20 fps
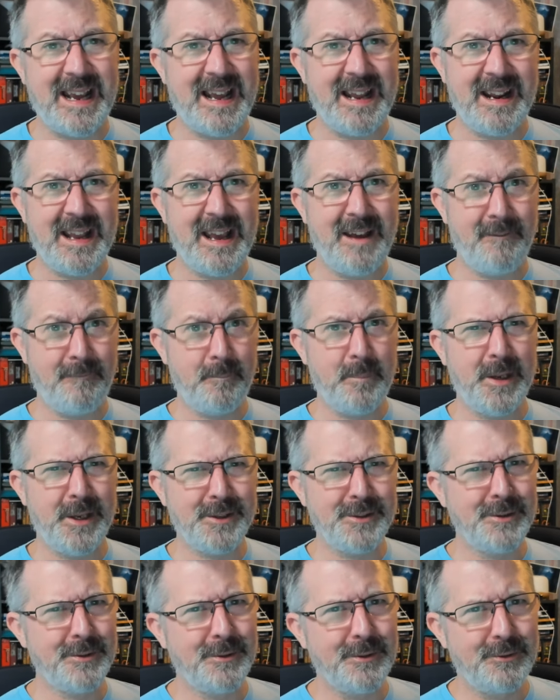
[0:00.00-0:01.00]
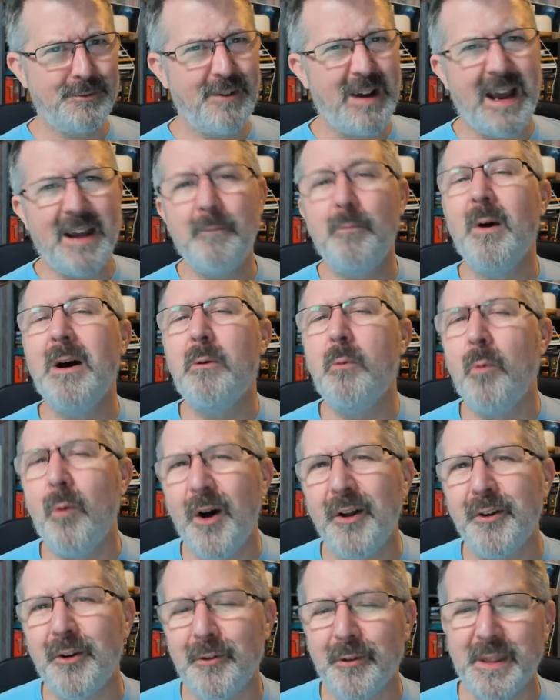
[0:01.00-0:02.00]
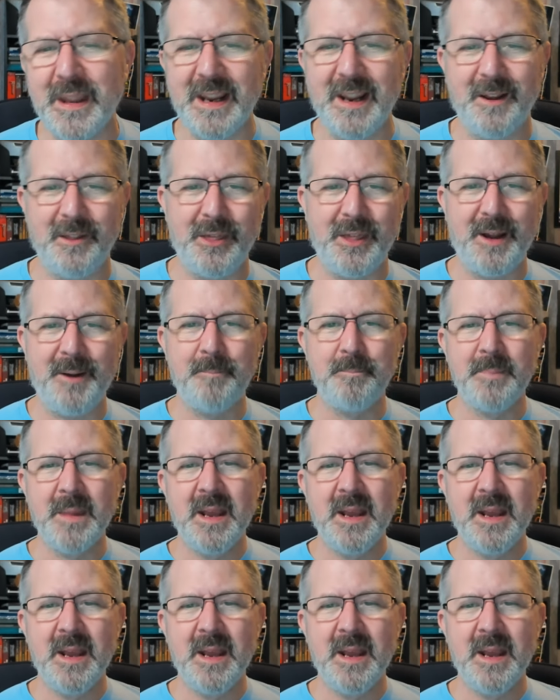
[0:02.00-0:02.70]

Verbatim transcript: and have personal drive? Well, one or the other.